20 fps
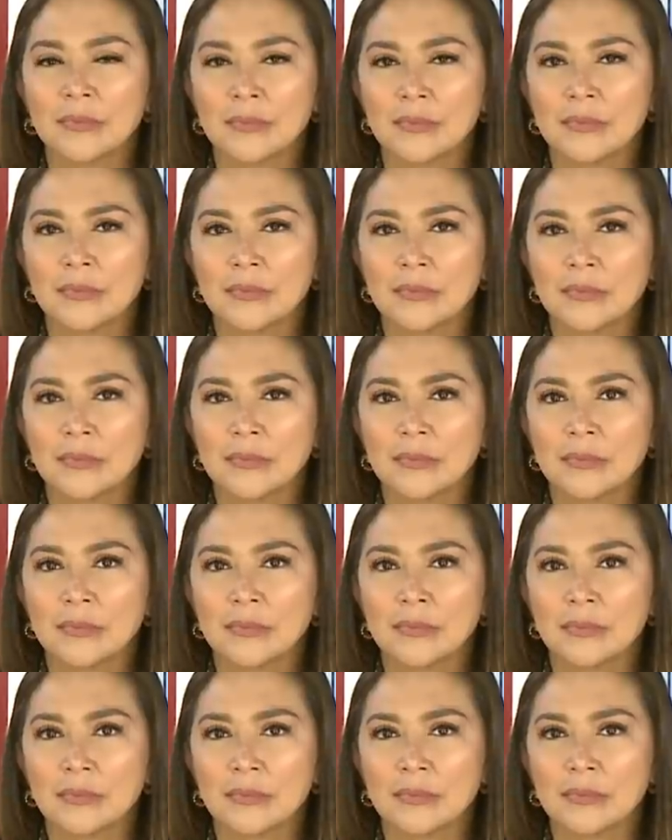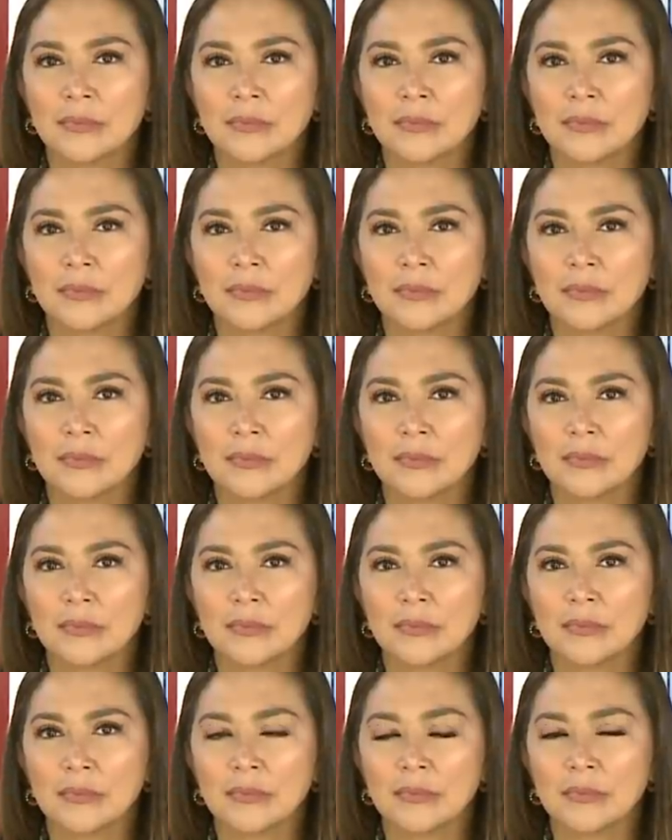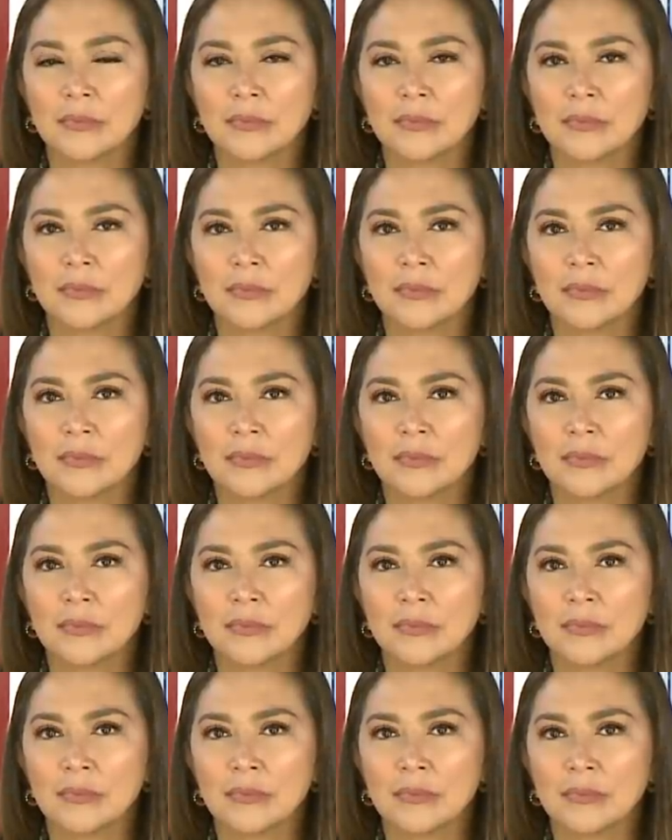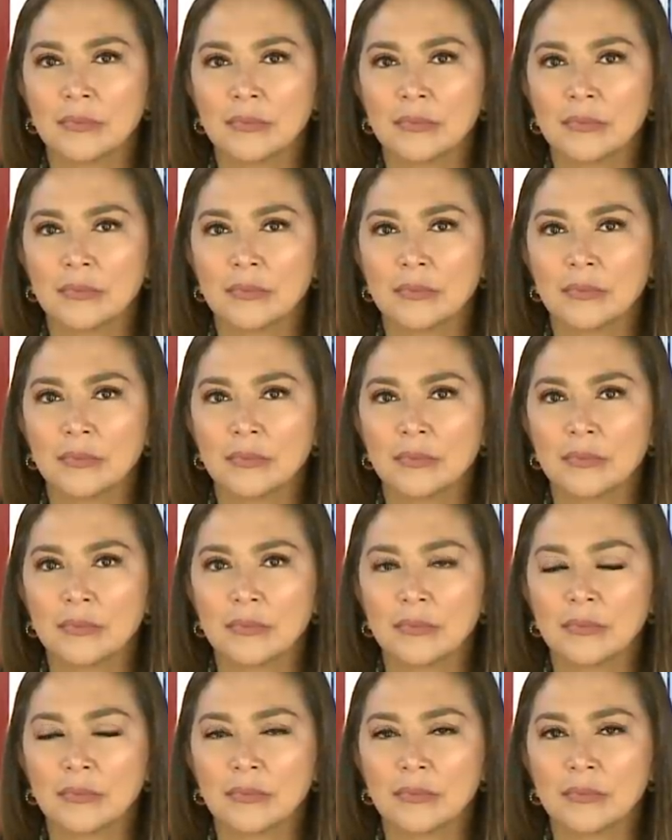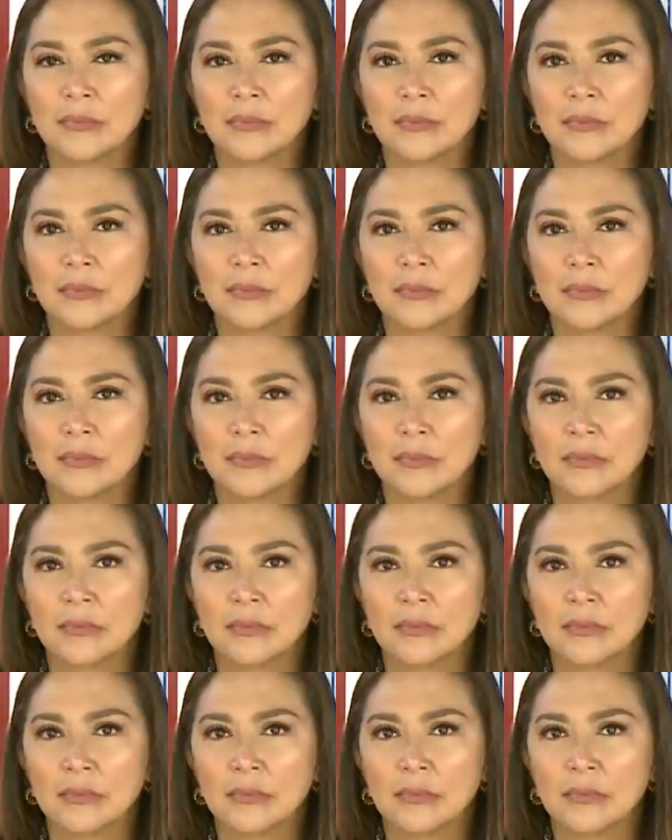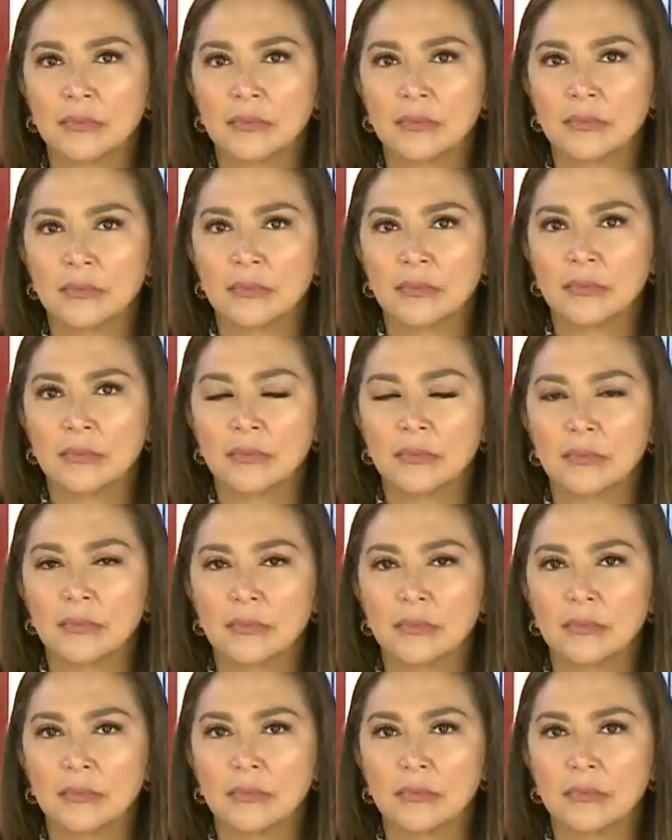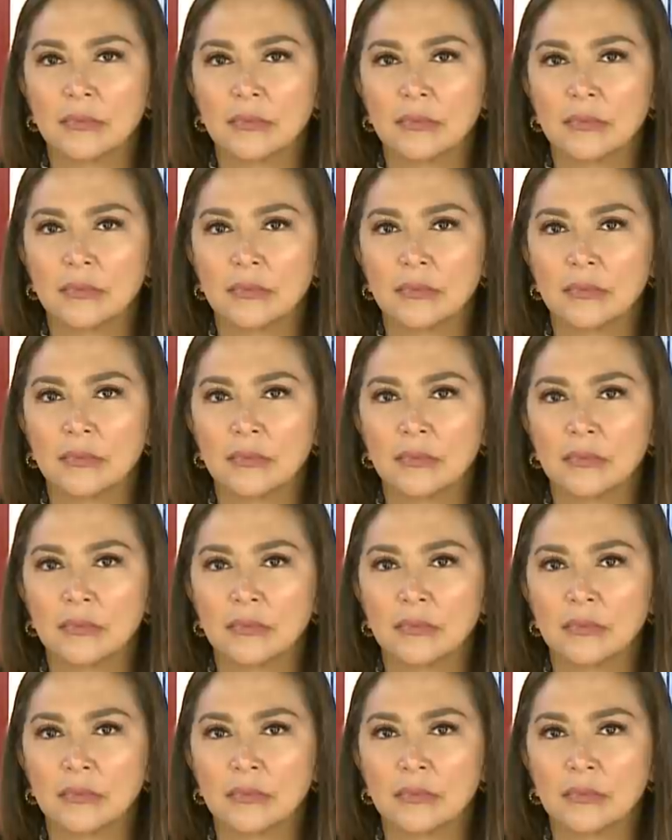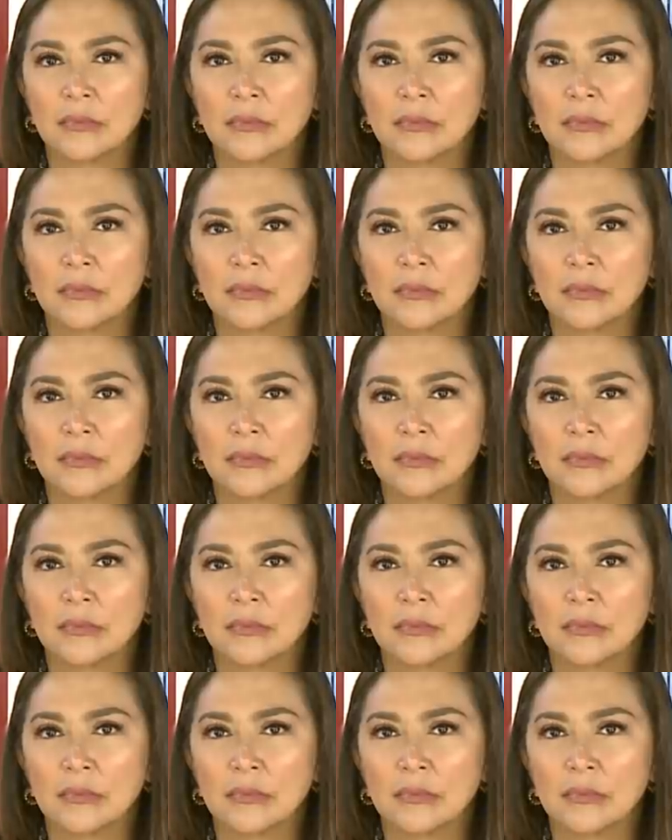(silent)